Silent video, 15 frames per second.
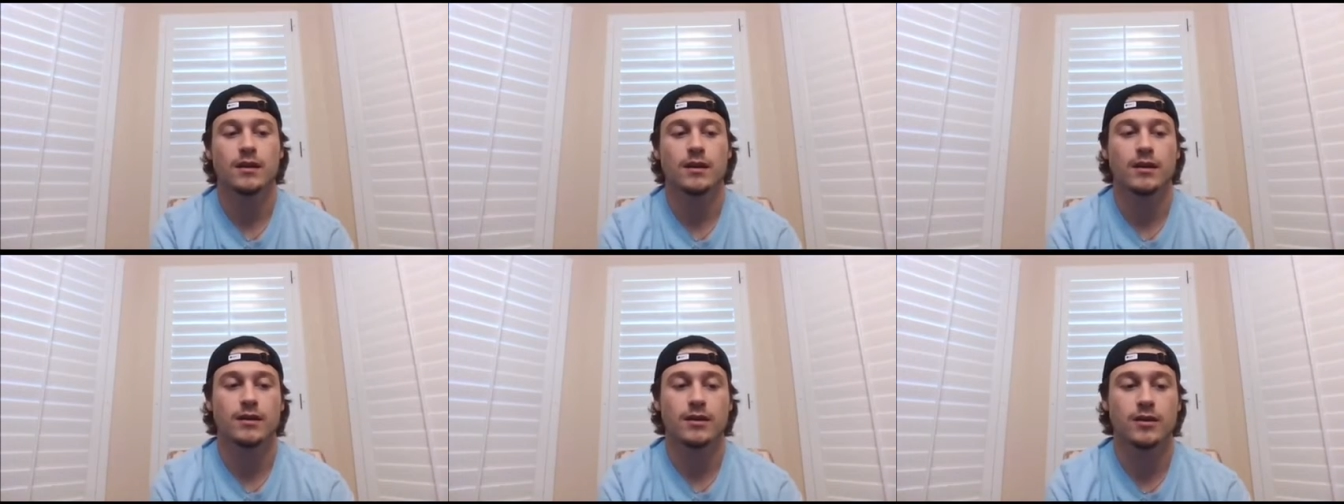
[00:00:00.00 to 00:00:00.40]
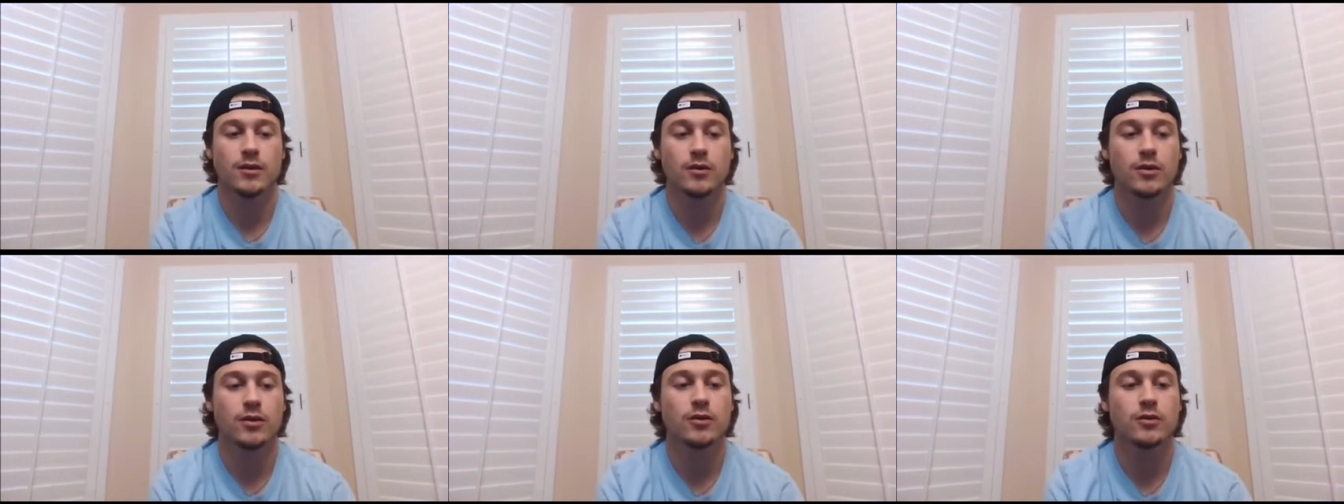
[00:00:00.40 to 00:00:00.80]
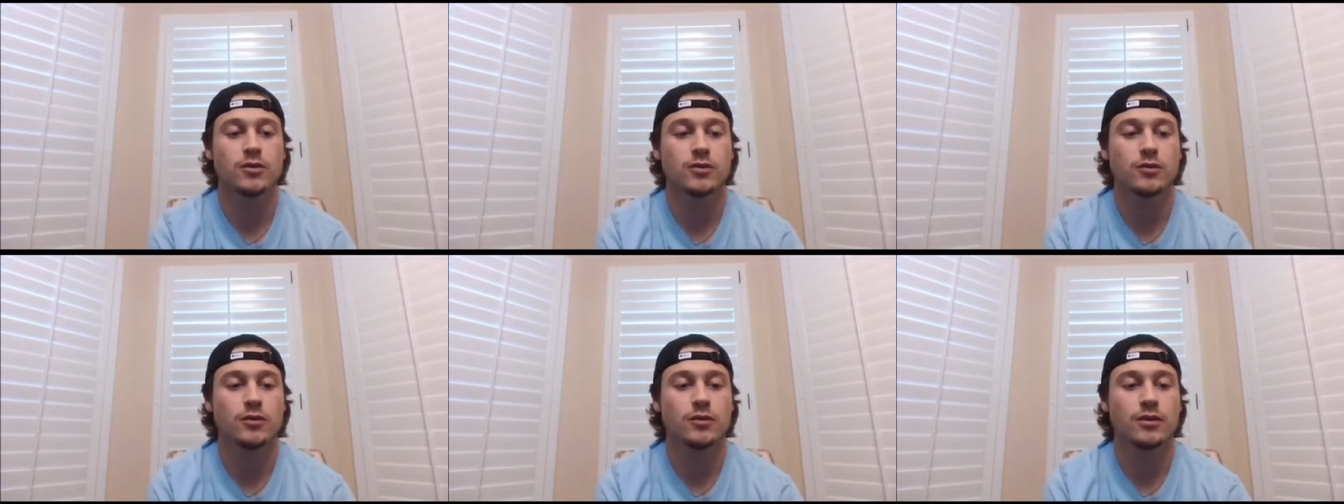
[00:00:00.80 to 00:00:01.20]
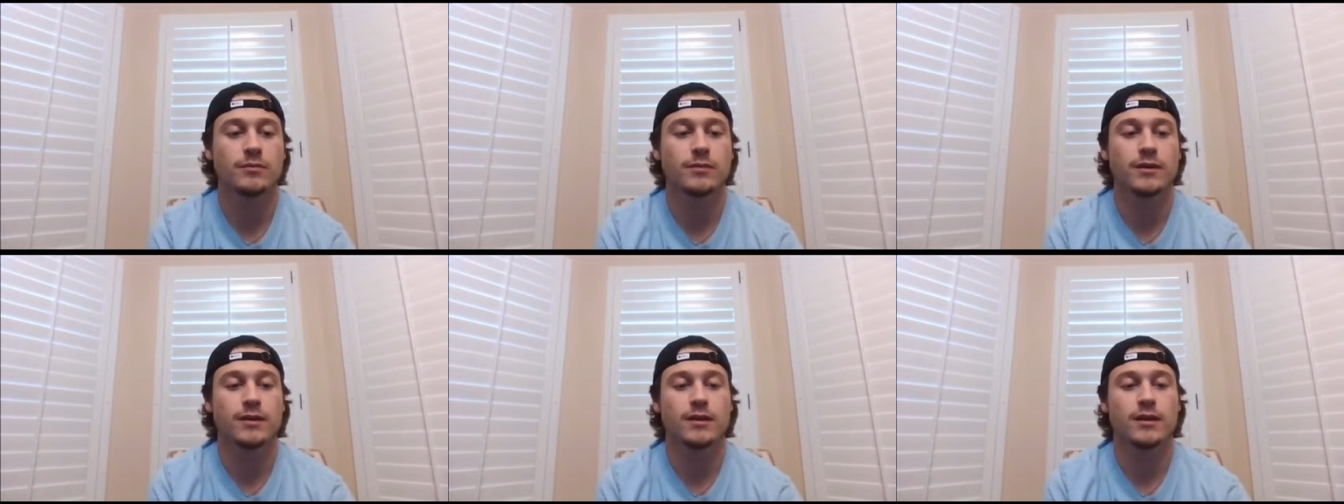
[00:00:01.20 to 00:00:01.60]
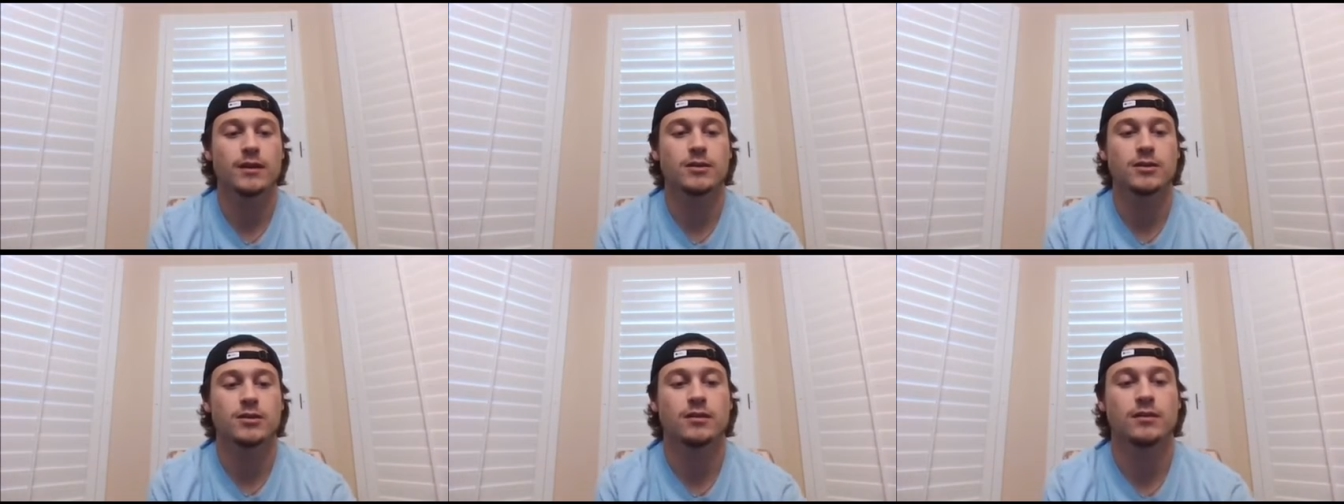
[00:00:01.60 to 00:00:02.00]
and co-cultural
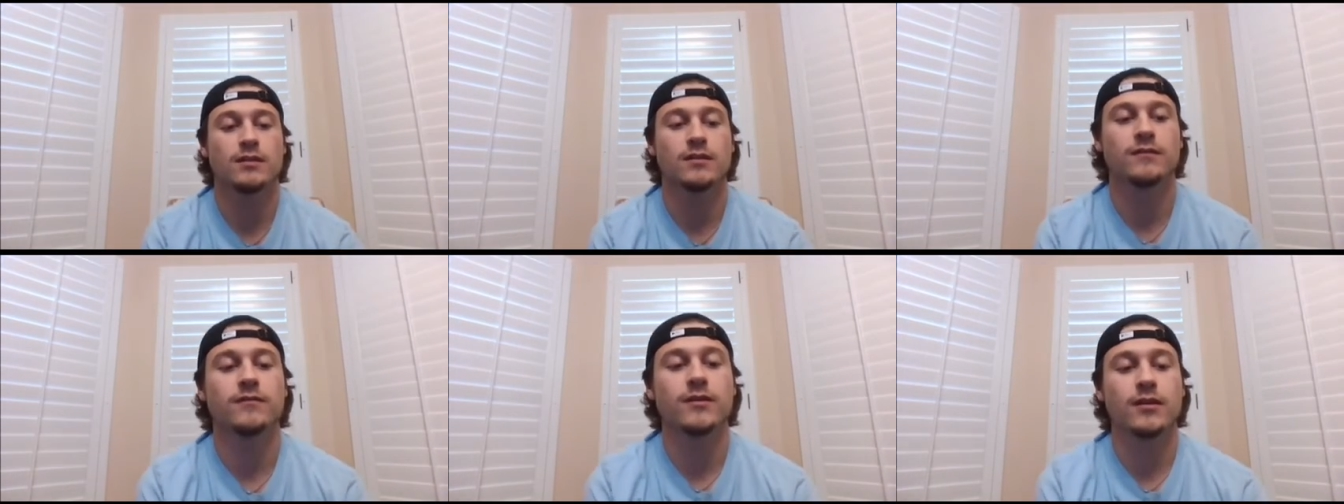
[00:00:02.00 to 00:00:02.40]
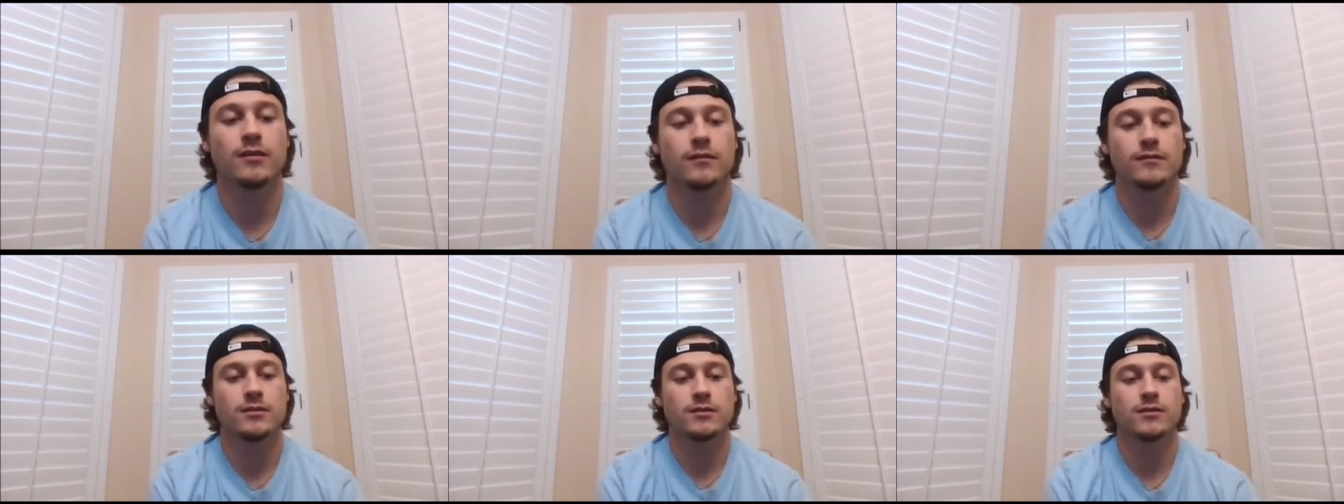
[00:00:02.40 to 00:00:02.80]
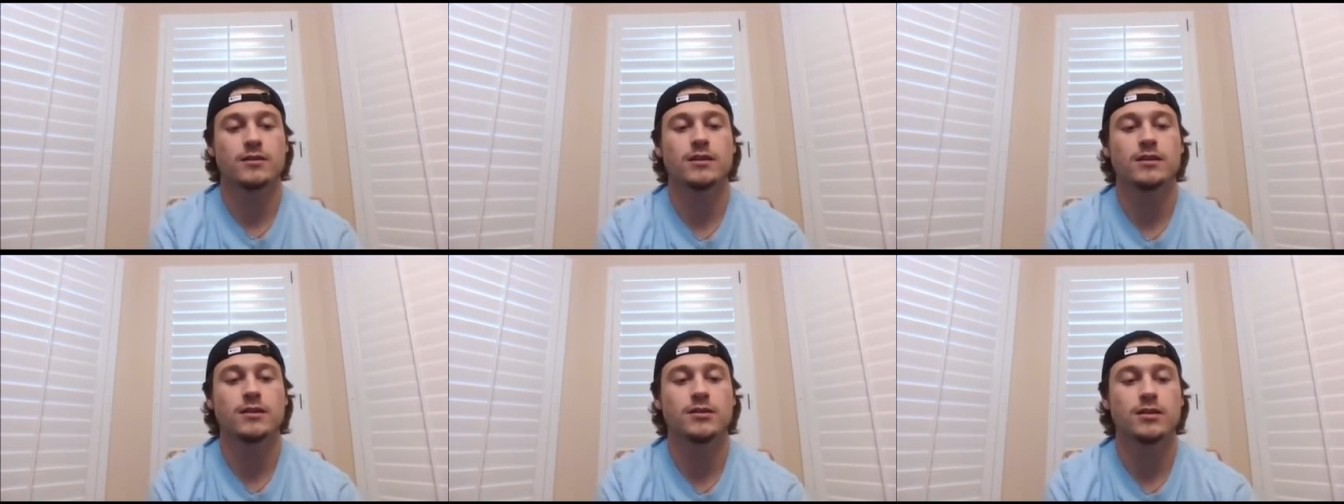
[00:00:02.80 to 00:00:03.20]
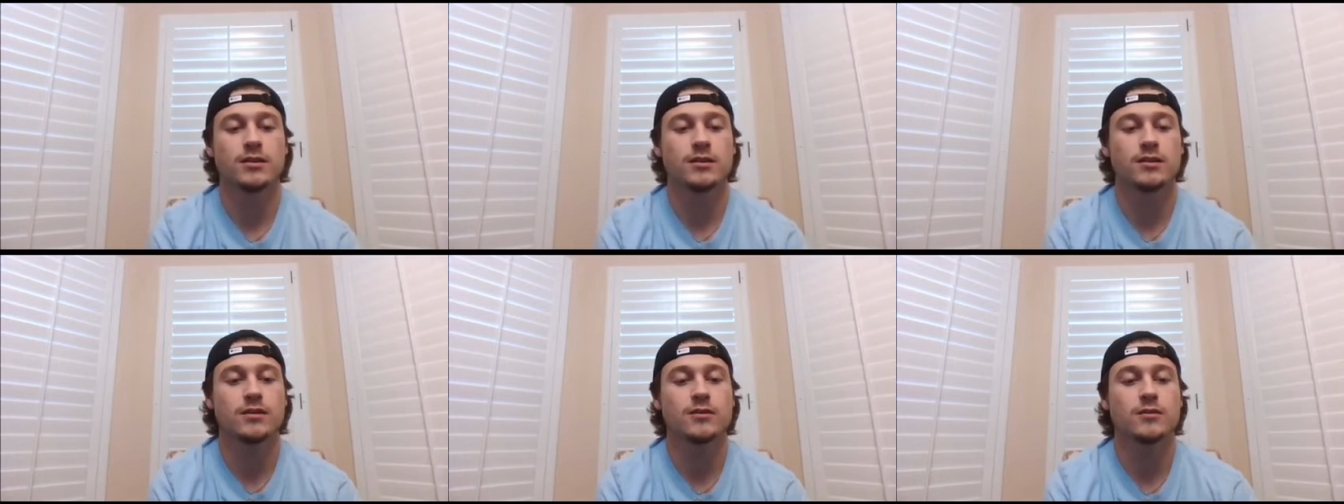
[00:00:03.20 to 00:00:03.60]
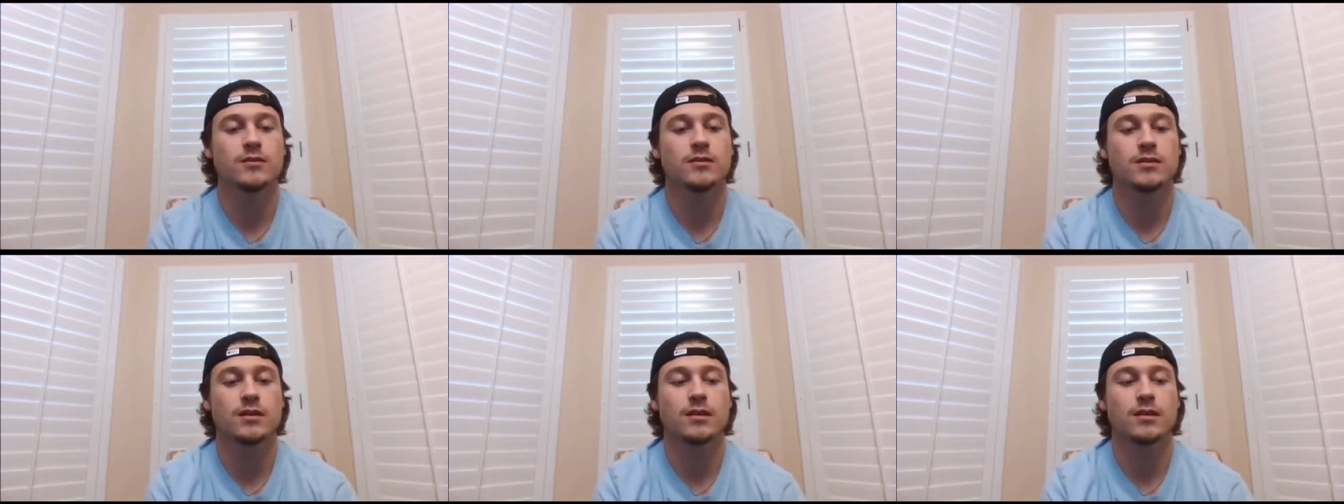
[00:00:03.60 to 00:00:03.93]
communication involves strategic use